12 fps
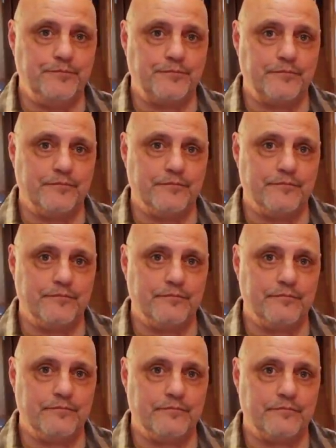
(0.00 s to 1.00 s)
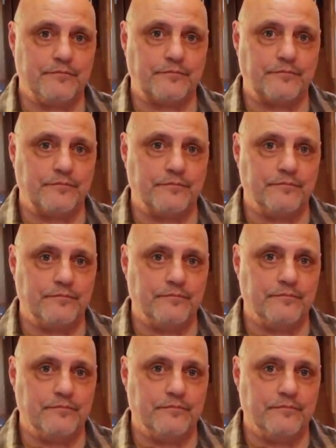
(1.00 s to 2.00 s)

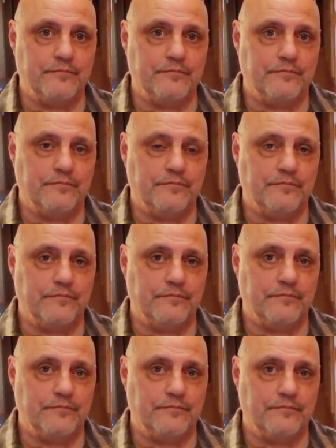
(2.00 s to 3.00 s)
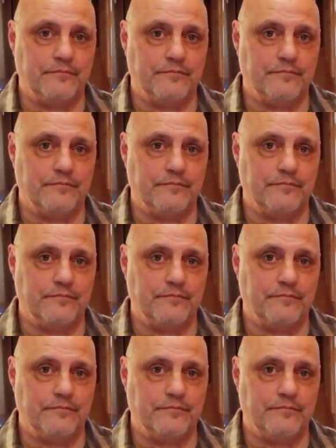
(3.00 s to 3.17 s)
[no speech]